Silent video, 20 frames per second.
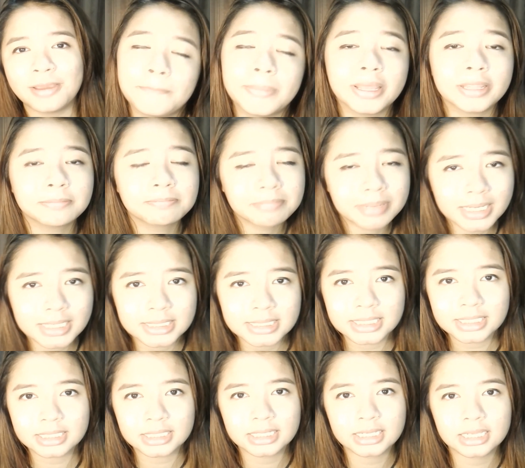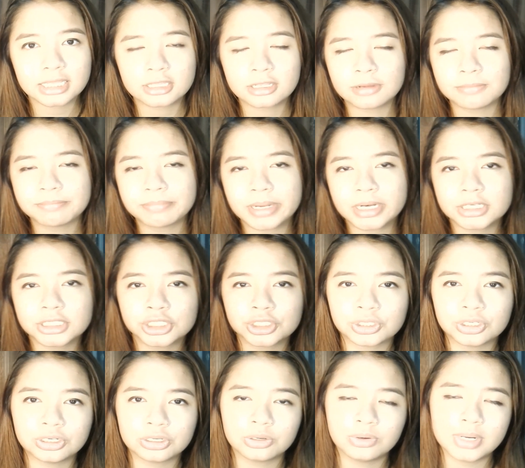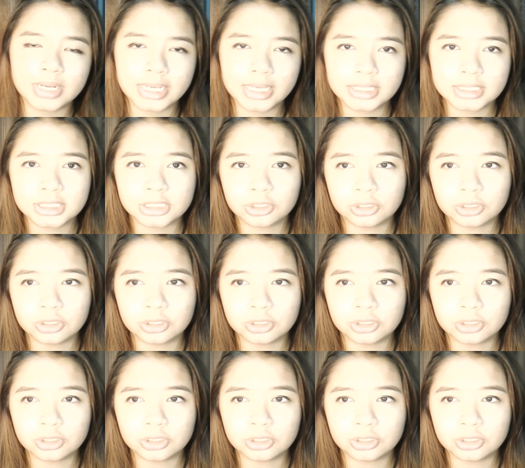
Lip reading: But basically it compares your grades,